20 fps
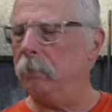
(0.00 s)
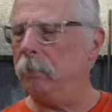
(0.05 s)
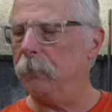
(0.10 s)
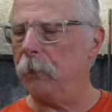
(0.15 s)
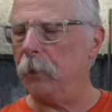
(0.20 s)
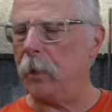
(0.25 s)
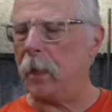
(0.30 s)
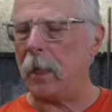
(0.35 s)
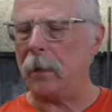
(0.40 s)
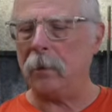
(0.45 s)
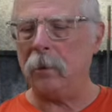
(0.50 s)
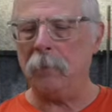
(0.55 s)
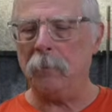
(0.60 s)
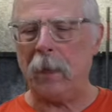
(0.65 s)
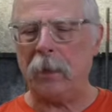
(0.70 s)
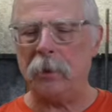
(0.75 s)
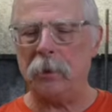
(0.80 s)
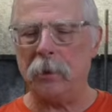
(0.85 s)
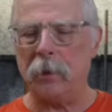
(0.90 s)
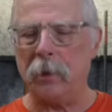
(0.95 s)
forgot to
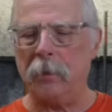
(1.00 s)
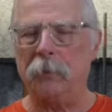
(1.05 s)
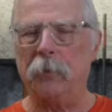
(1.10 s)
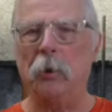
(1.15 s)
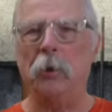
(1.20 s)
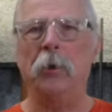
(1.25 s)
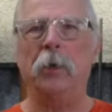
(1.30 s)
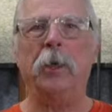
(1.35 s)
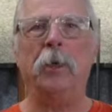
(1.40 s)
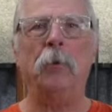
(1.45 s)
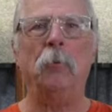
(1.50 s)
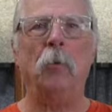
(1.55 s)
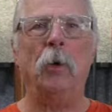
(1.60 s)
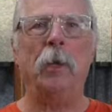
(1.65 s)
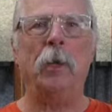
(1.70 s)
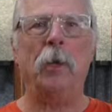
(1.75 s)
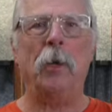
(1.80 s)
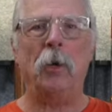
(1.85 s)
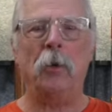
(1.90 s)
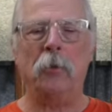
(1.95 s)
mention, if you're looking at
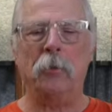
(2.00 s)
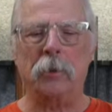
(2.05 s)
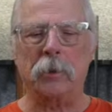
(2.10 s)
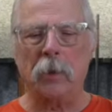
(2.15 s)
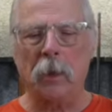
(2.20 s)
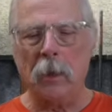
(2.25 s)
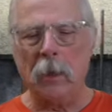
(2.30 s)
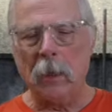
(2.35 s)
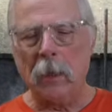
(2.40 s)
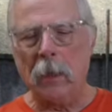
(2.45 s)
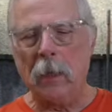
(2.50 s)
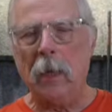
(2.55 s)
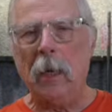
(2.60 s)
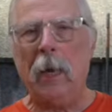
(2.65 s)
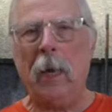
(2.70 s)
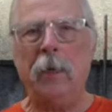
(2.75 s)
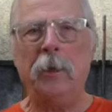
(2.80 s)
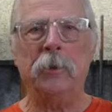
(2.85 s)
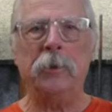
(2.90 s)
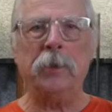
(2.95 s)
one of those
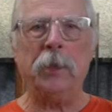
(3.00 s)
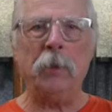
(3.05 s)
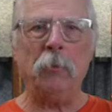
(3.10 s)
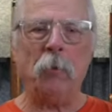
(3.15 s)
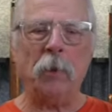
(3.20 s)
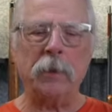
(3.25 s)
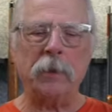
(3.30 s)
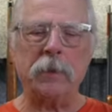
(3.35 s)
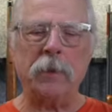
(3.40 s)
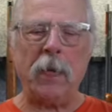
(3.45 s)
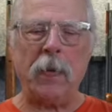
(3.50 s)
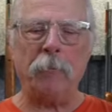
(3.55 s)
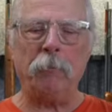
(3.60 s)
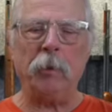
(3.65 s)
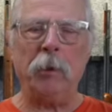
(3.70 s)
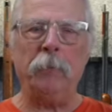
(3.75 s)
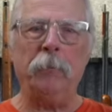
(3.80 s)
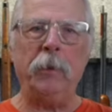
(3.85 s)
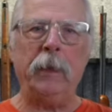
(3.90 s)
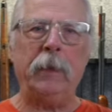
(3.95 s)
and you see one stamped
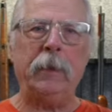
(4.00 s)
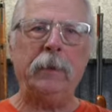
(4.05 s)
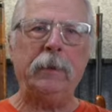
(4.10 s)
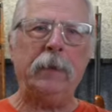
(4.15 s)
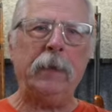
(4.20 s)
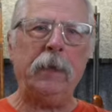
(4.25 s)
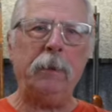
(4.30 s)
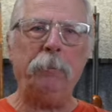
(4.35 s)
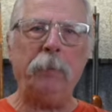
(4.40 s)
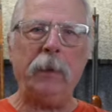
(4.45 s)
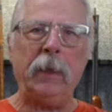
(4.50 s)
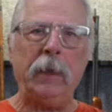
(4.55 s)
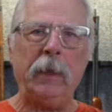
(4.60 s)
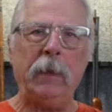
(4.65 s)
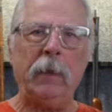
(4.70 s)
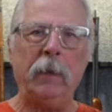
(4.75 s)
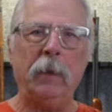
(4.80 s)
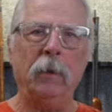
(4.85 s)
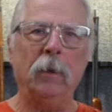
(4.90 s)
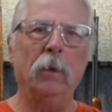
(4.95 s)
with a big
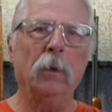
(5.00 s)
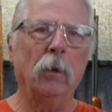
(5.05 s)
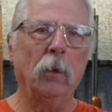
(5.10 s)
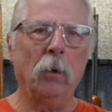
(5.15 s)
DP